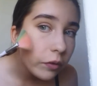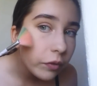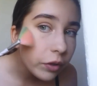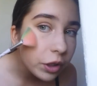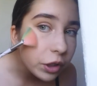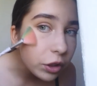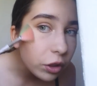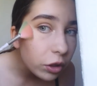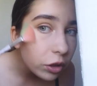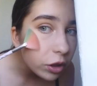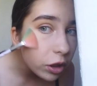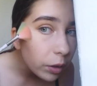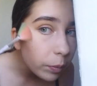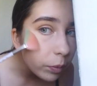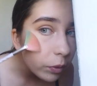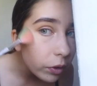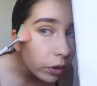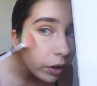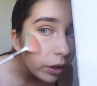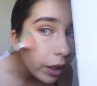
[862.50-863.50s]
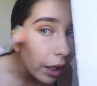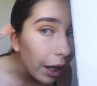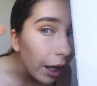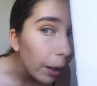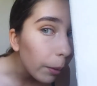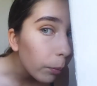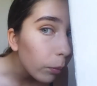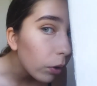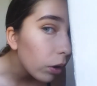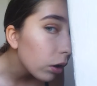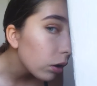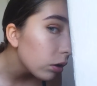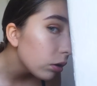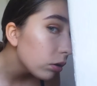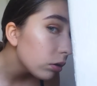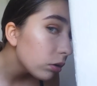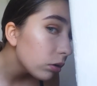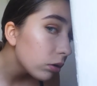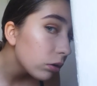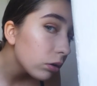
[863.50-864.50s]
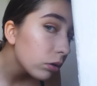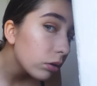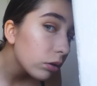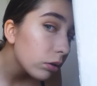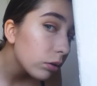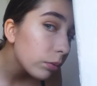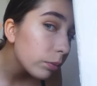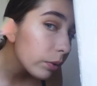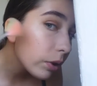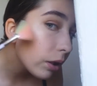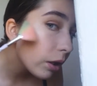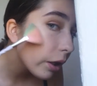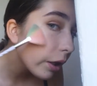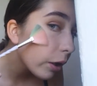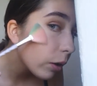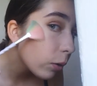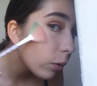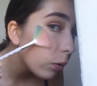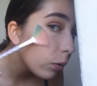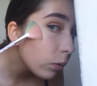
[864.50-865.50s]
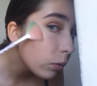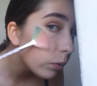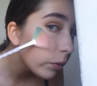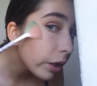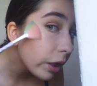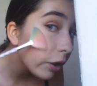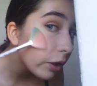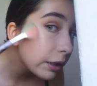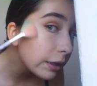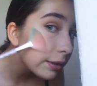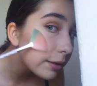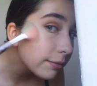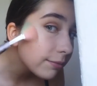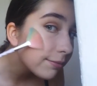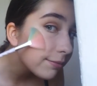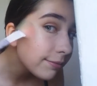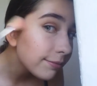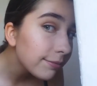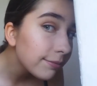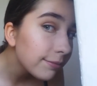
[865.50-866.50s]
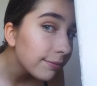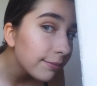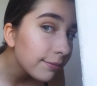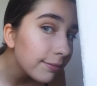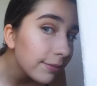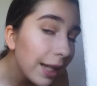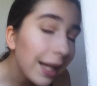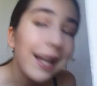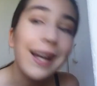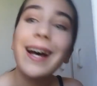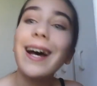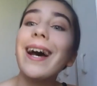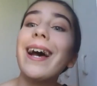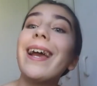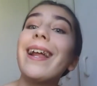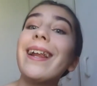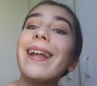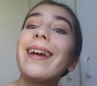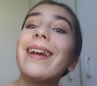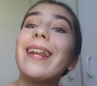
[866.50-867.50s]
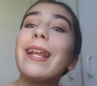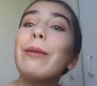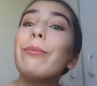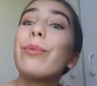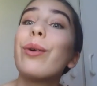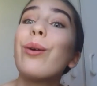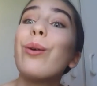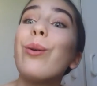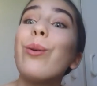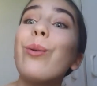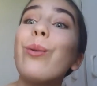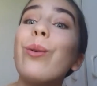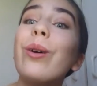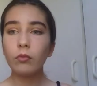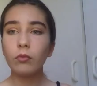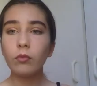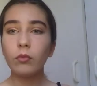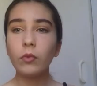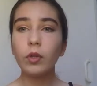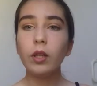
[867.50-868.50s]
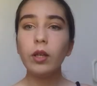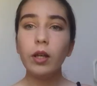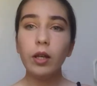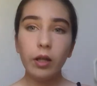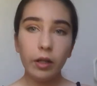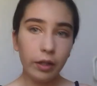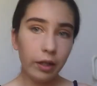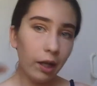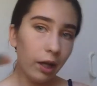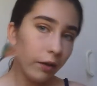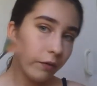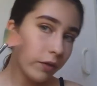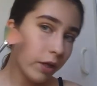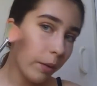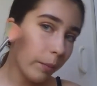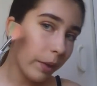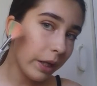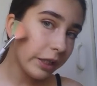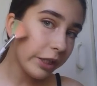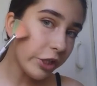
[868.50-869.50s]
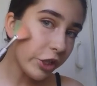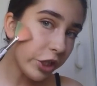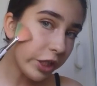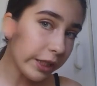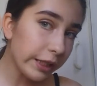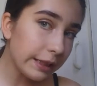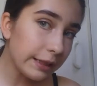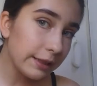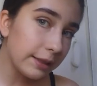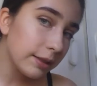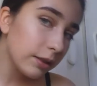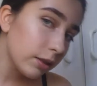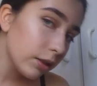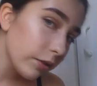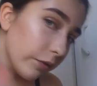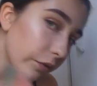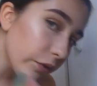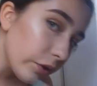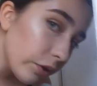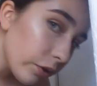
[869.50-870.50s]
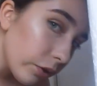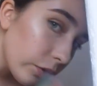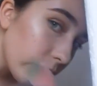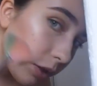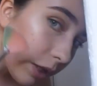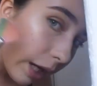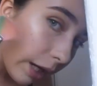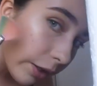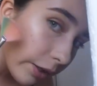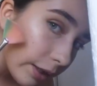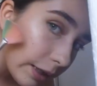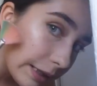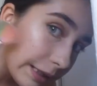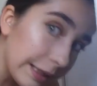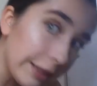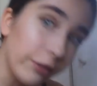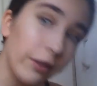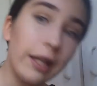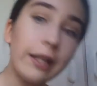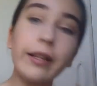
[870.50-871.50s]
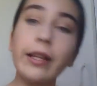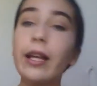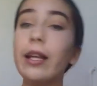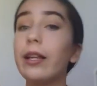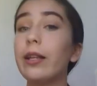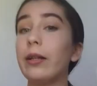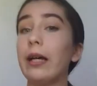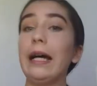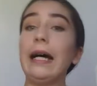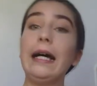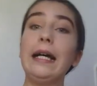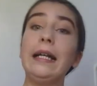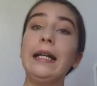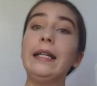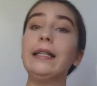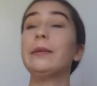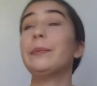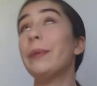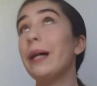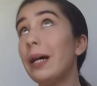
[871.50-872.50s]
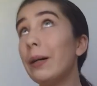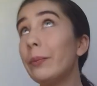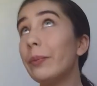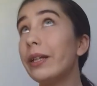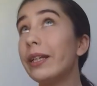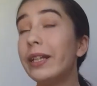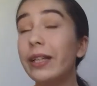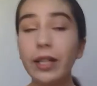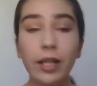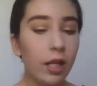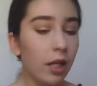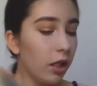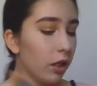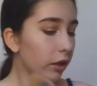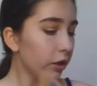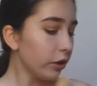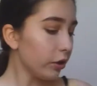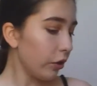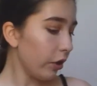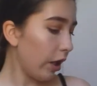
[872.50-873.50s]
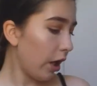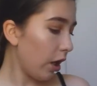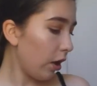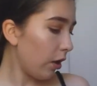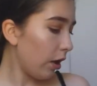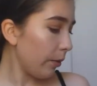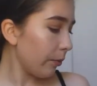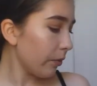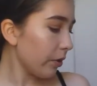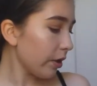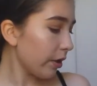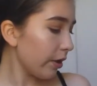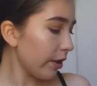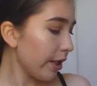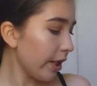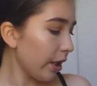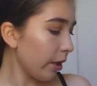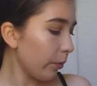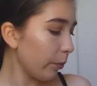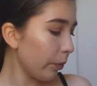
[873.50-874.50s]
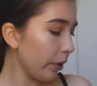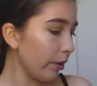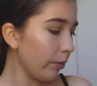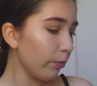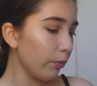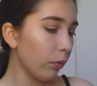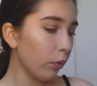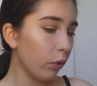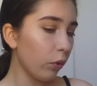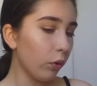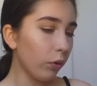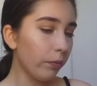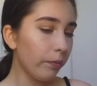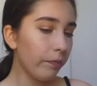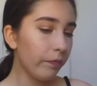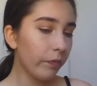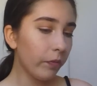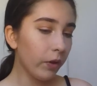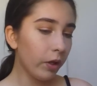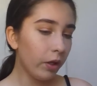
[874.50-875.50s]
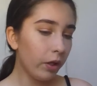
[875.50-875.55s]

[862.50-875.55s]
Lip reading: if it shows up on camera, but like, oh, there it is. Highlighting, bro. Now I've done my cheeks. If you, yeah, you can see it right there, the highlight is popping. So now I'm just going to take a bit more